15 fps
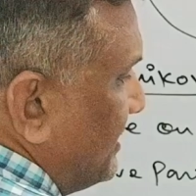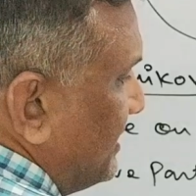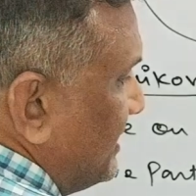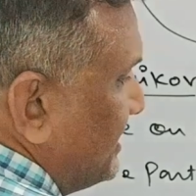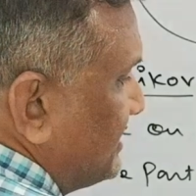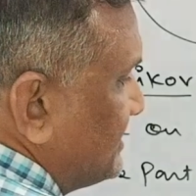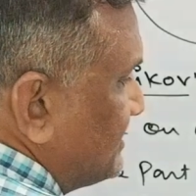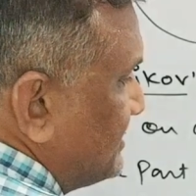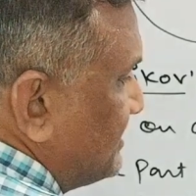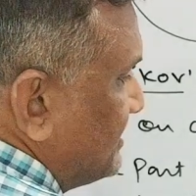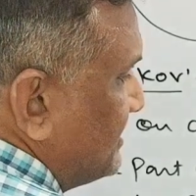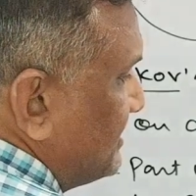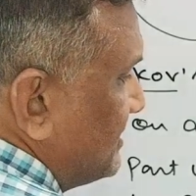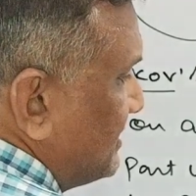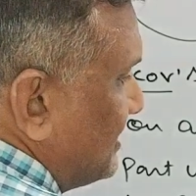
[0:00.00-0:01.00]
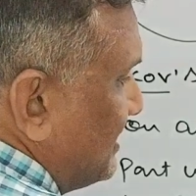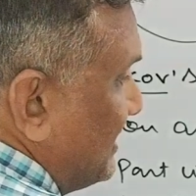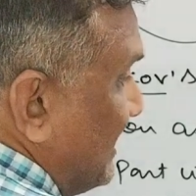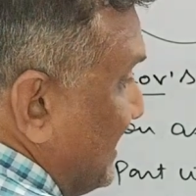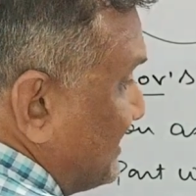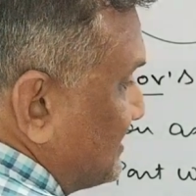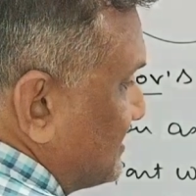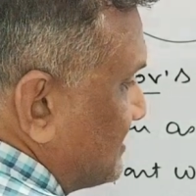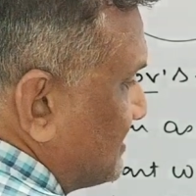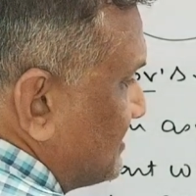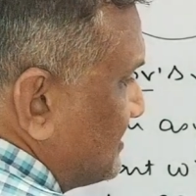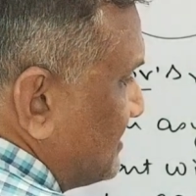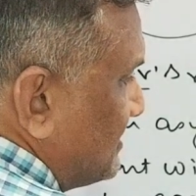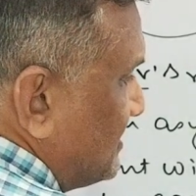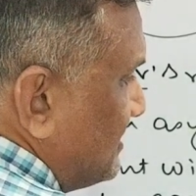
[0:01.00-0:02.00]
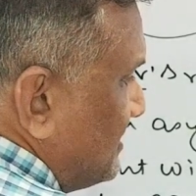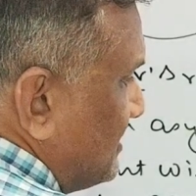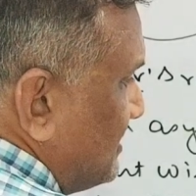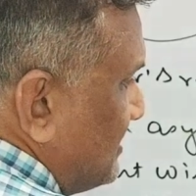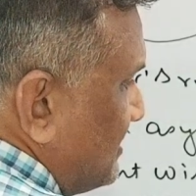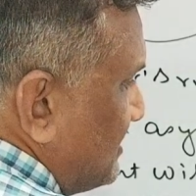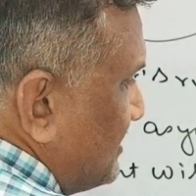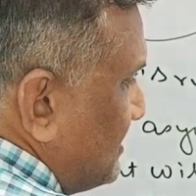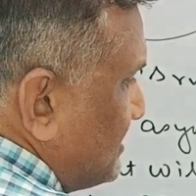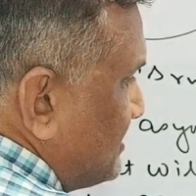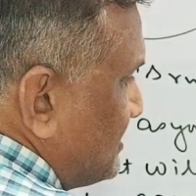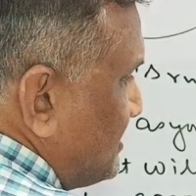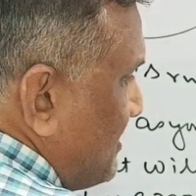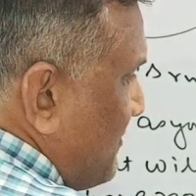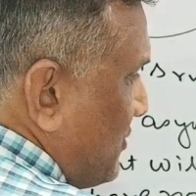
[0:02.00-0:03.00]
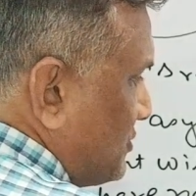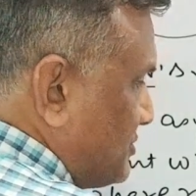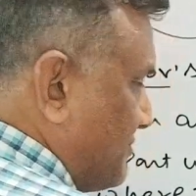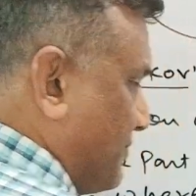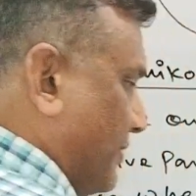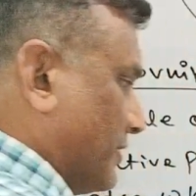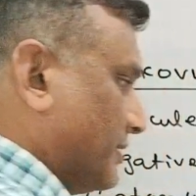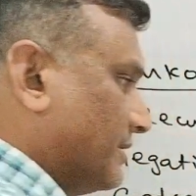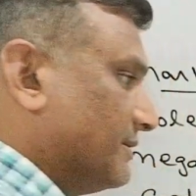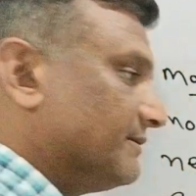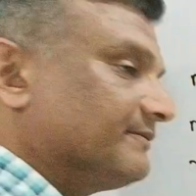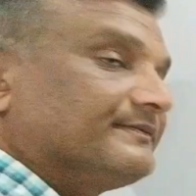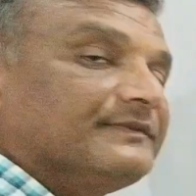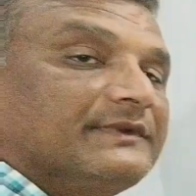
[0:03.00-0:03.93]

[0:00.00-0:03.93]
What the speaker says: is less. This is the most important.